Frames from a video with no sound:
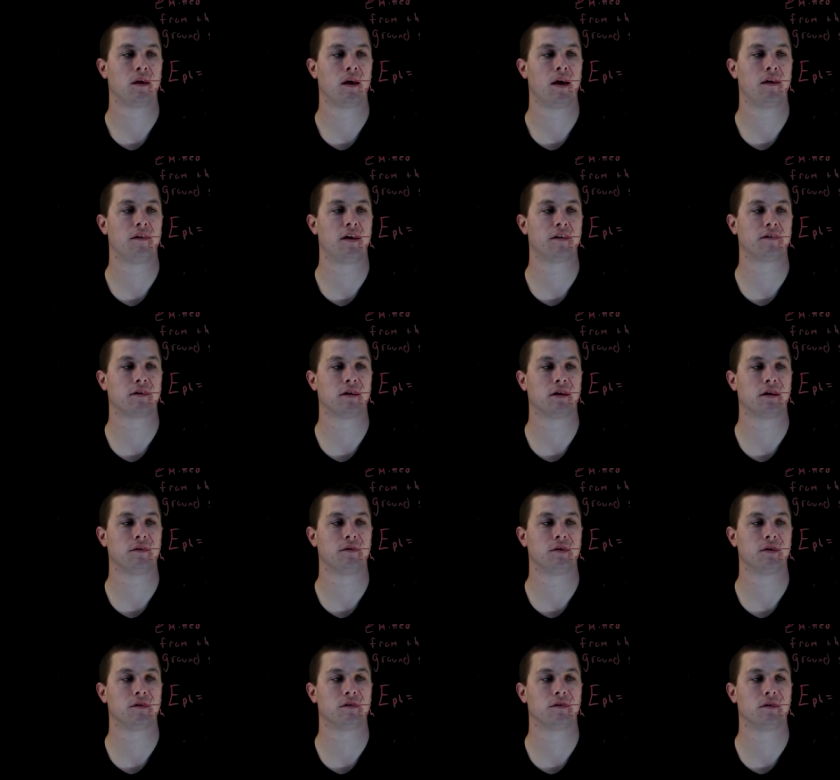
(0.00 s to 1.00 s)
And that's going to give
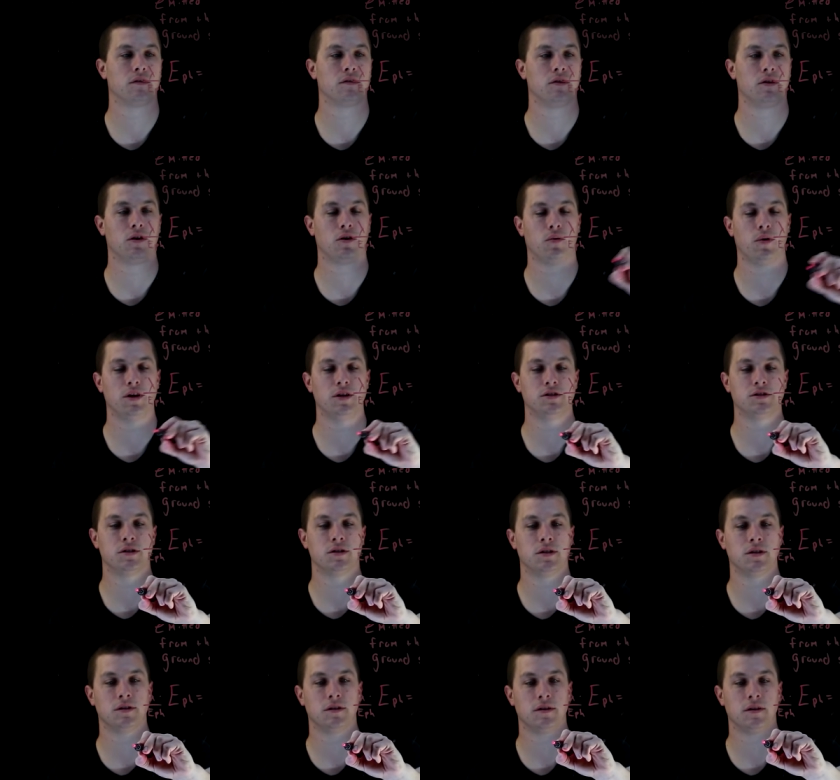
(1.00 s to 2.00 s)
us the
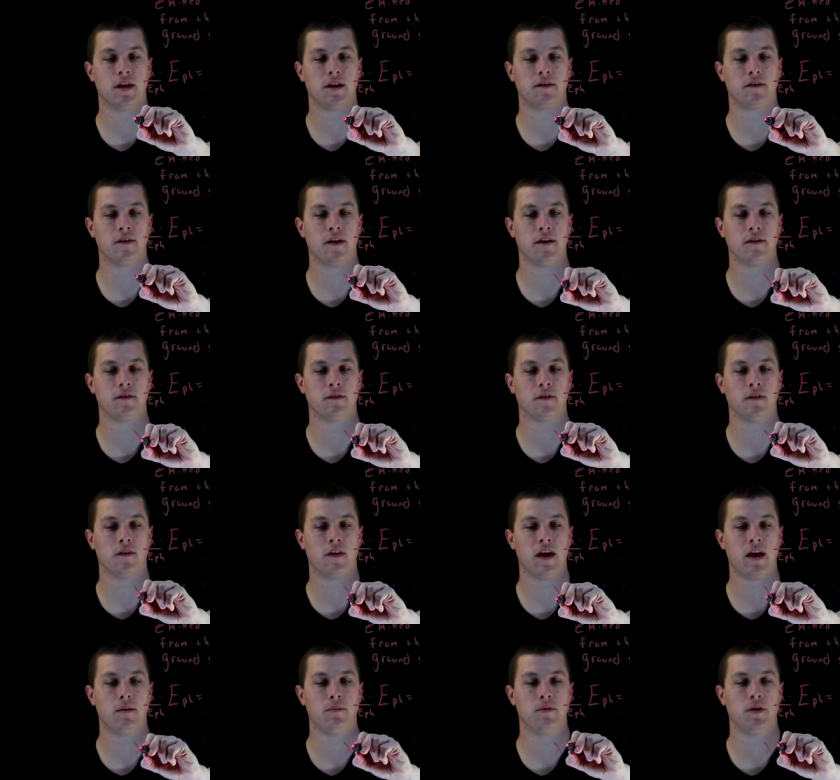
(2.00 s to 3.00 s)
equation that says
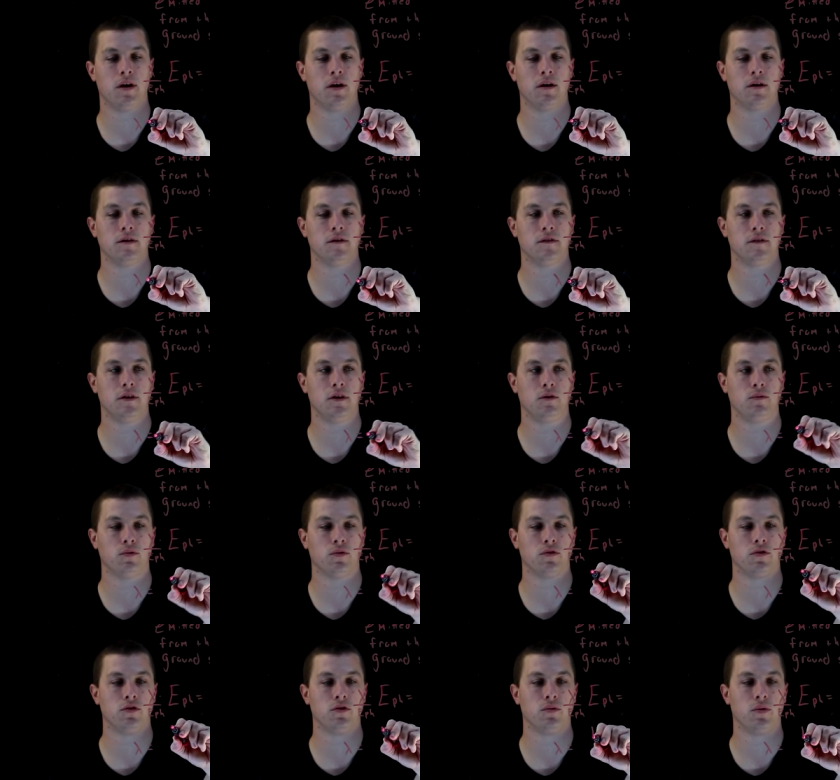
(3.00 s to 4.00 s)
lambda is
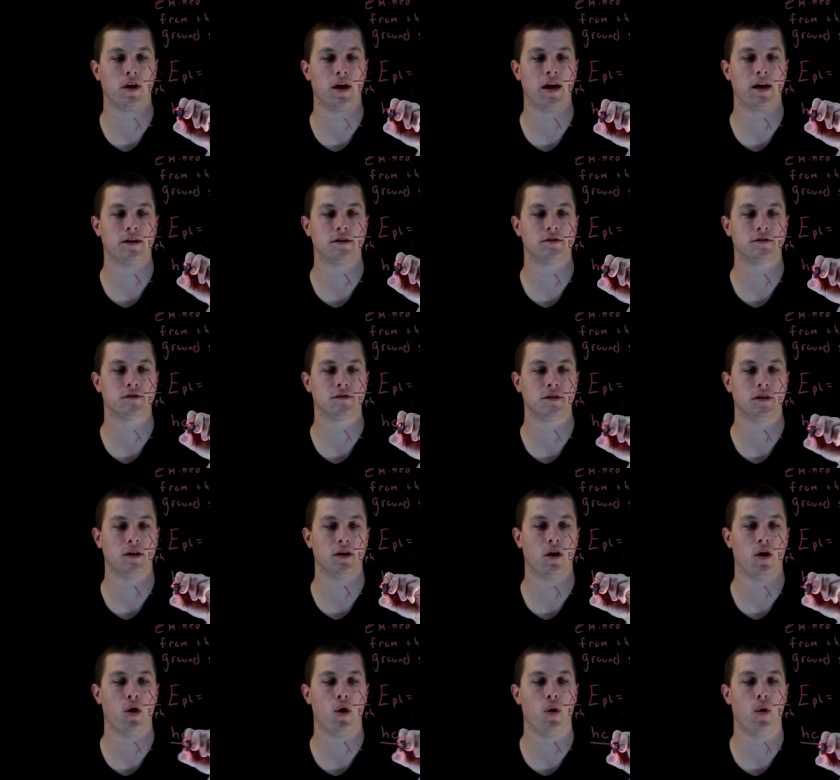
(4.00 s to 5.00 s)
equal to HC
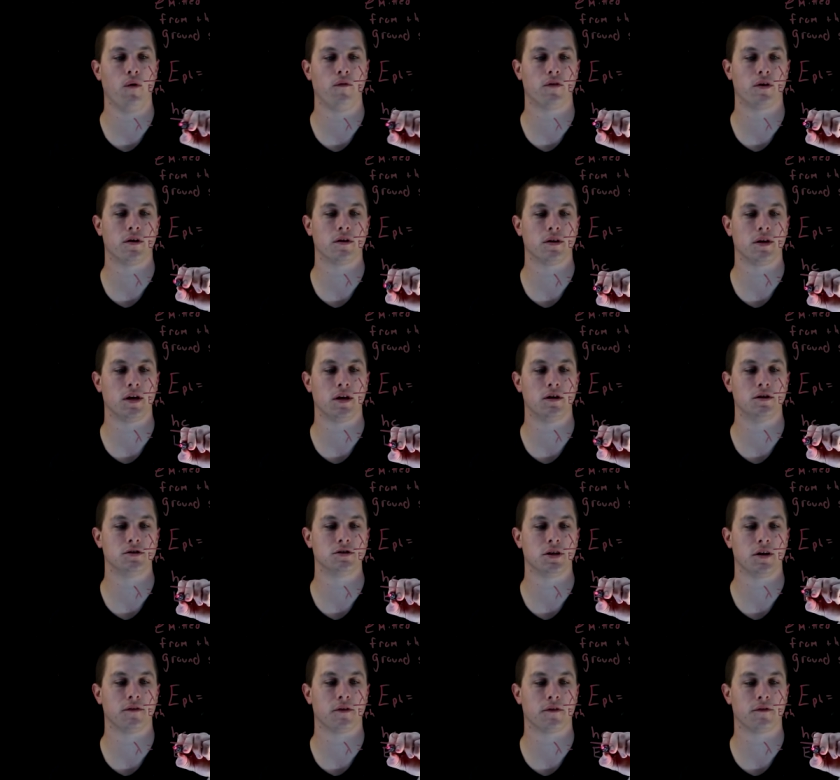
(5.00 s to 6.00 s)
over the
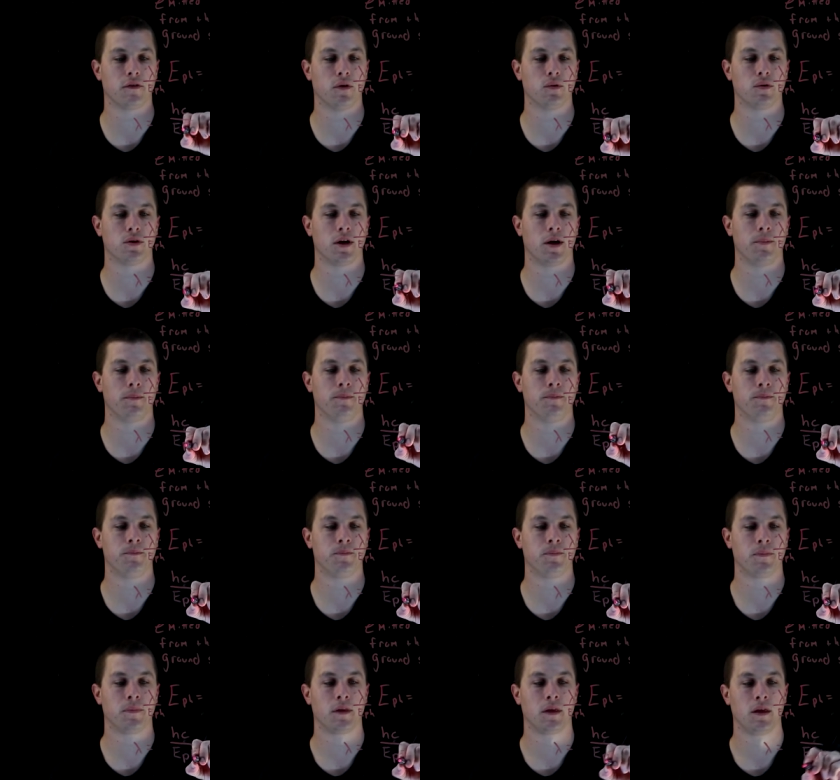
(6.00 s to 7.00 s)
energy of our photon.
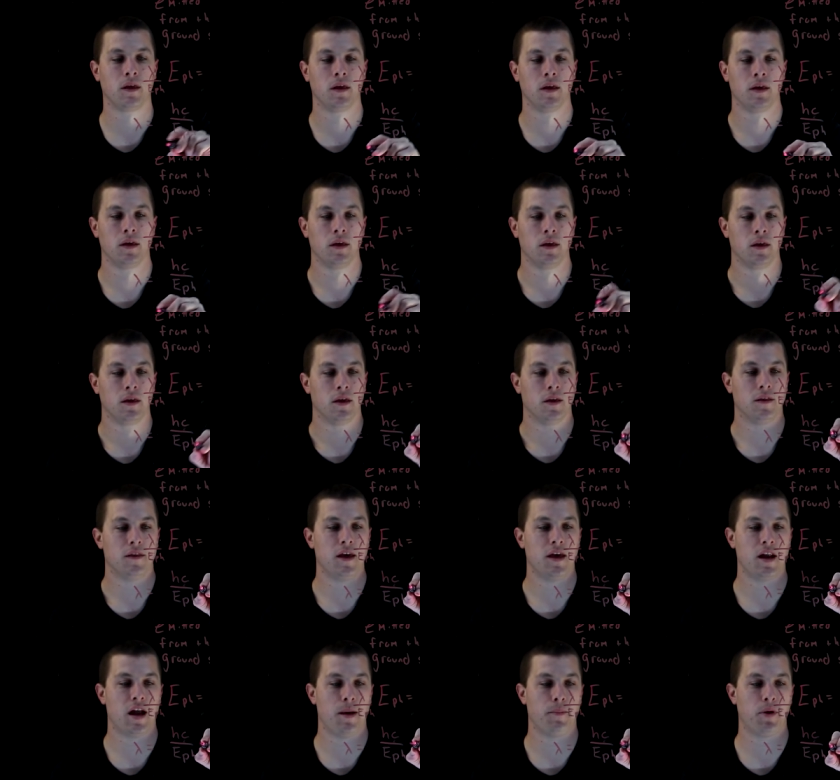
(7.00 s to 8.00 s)

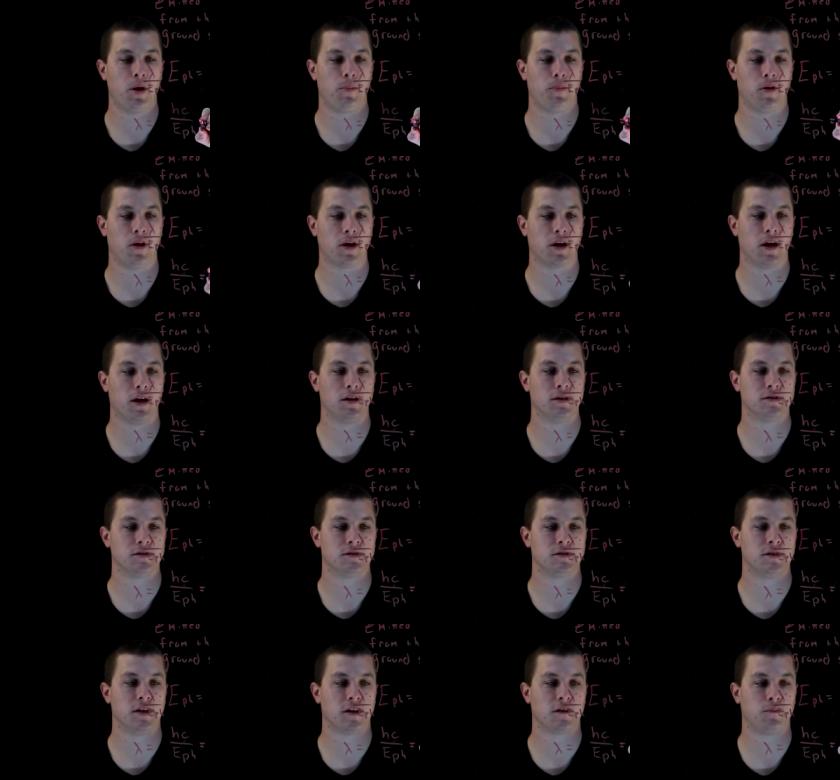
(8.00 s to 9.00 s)
Then I'm going to plug in
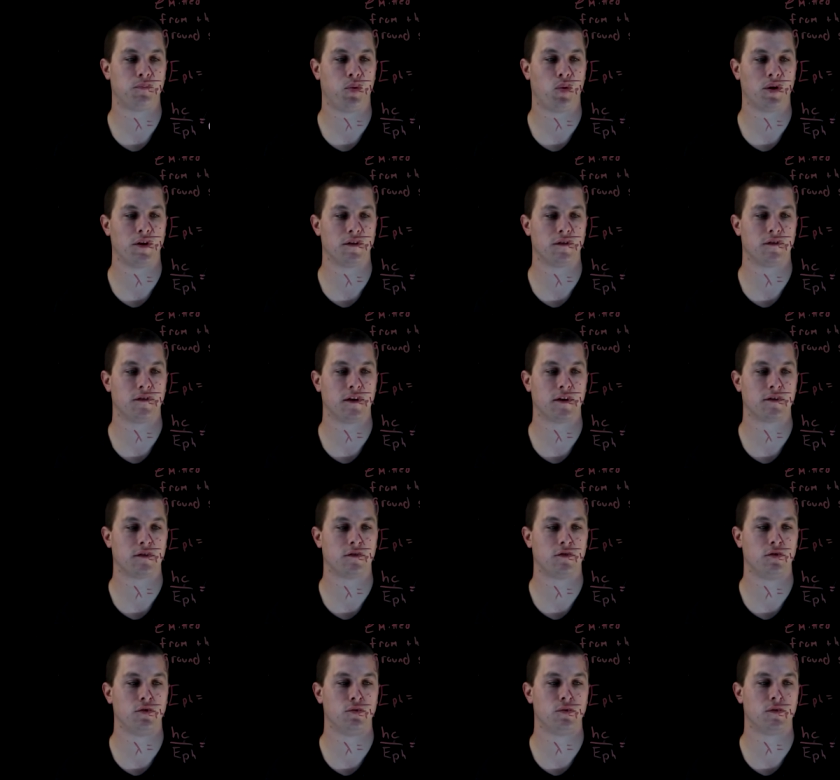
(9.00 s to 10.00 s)

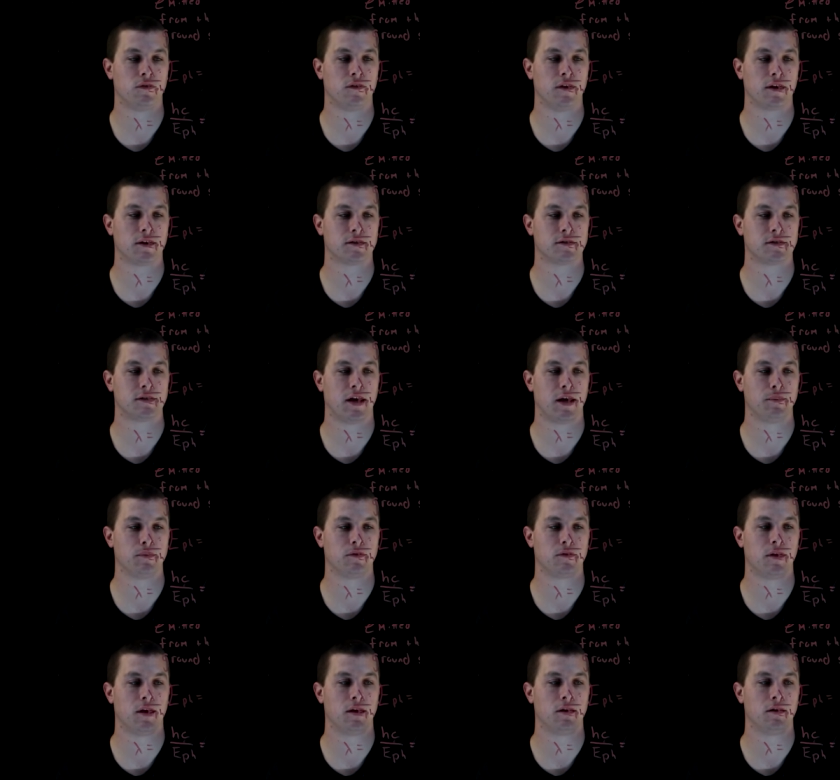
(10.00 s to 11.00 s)
6.626
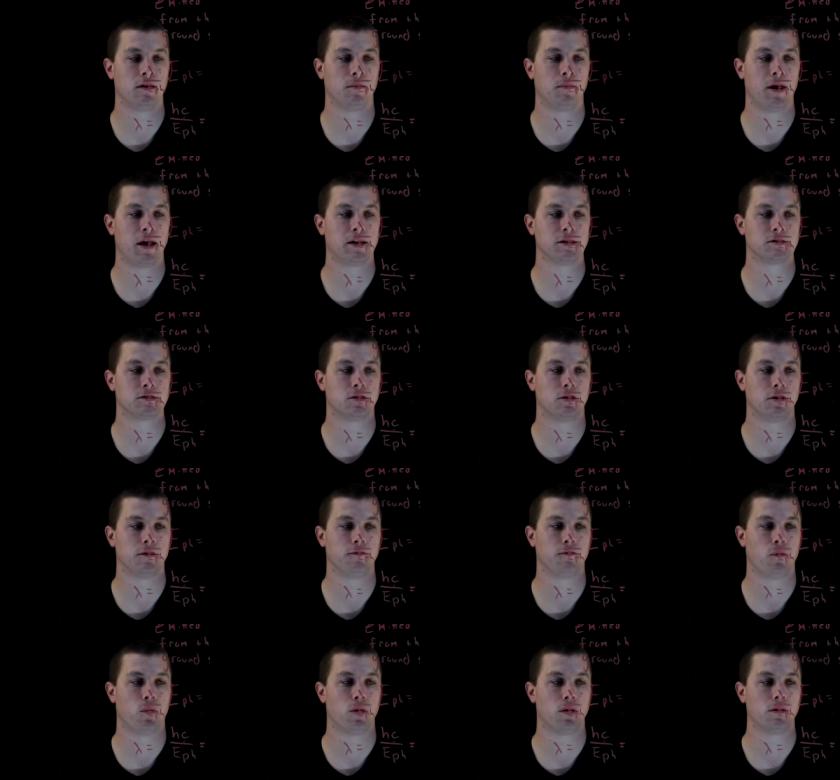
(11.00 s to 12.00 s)
times 10 to the minus
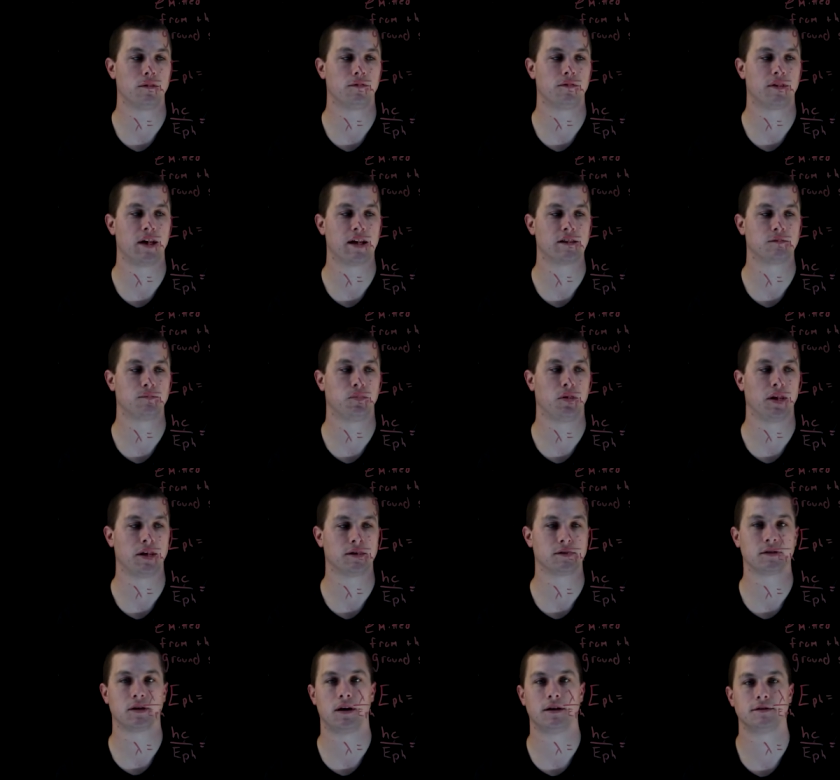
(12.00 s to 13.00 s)
34th. That's
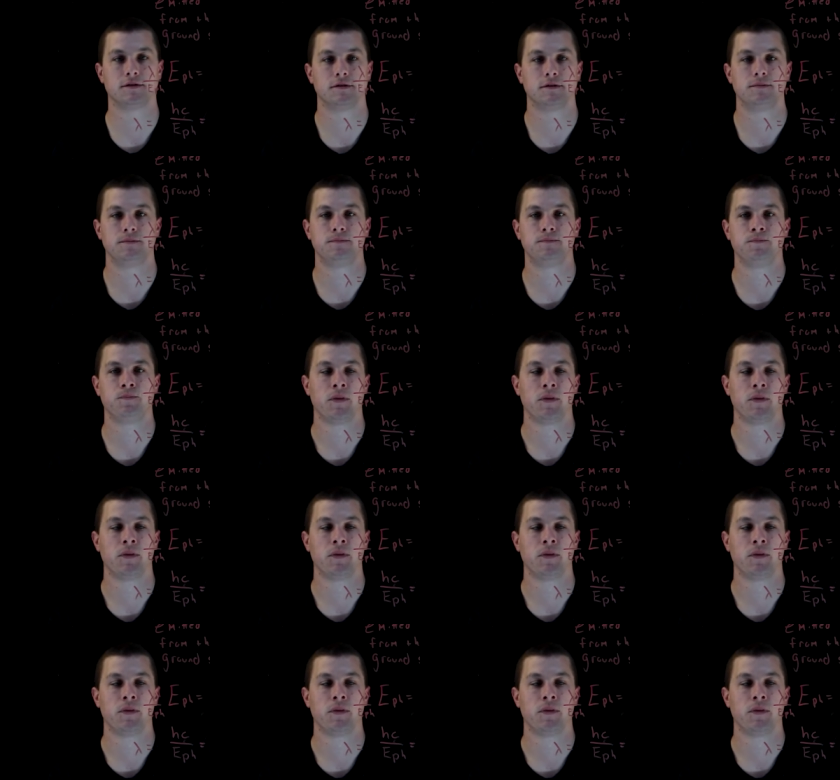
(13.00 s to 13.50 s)
Planck's constant.